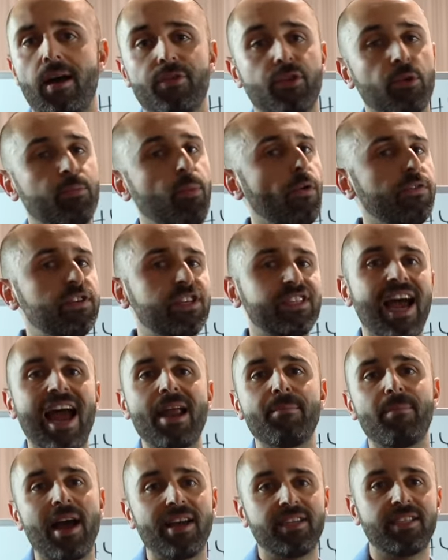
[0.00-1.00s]
They're both
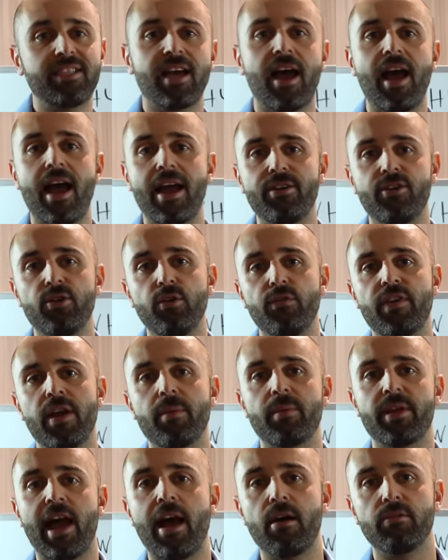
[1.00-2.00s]
side-by-side,
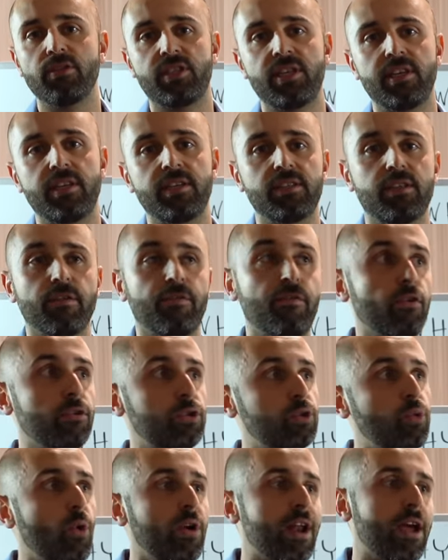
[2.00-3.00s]
two-family houses. The
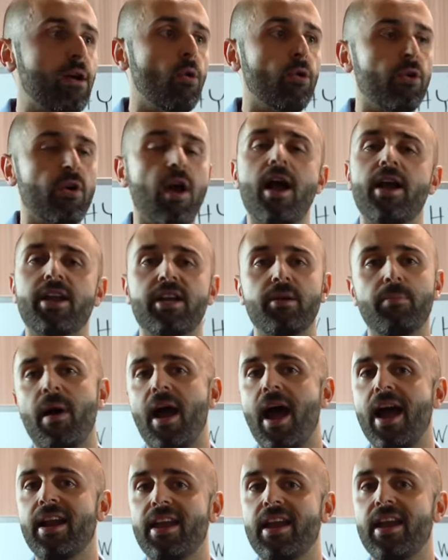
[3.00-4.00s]
first one, I
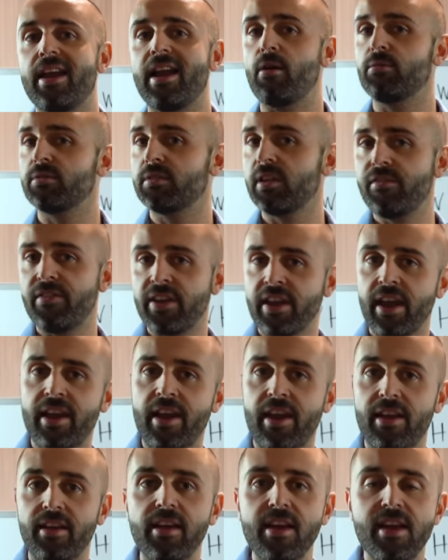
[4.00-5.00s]
owner-occupied it, and I was living in
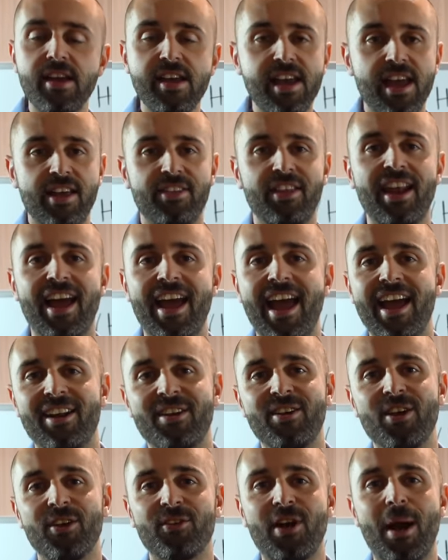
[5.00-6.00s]
it. And then I had
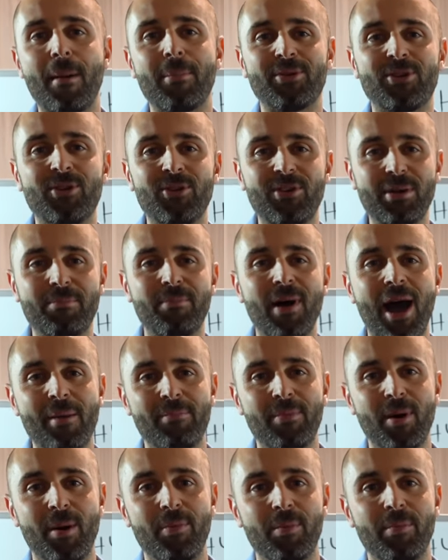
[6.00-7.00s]
another opportunity
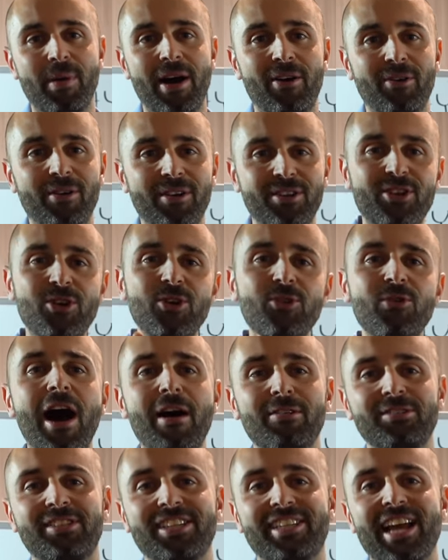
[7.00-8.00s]
pop up about two
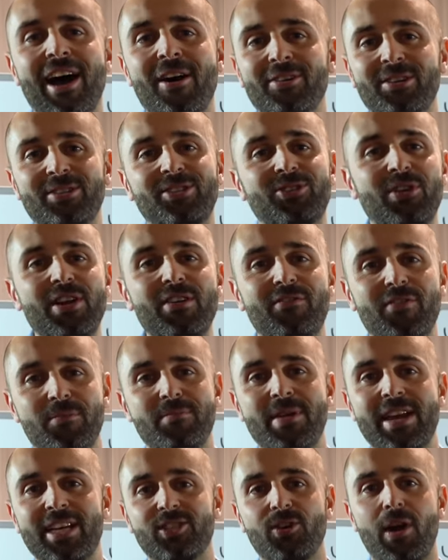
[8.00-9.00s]
houses down the street
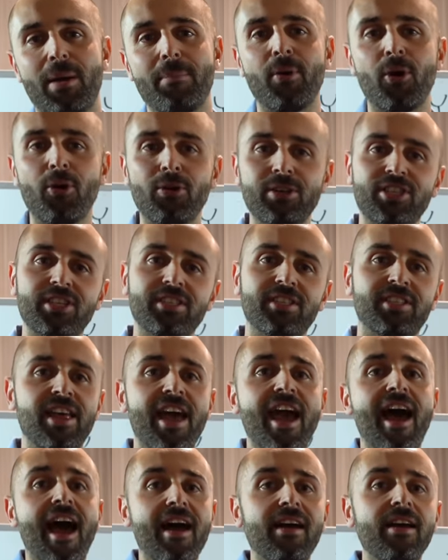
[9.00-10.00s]
from me, so I purchased
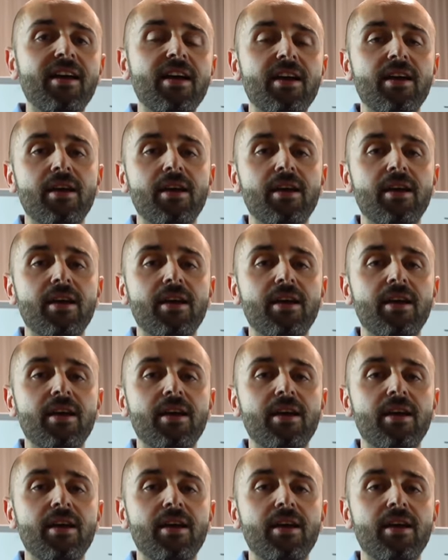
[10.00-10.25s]
that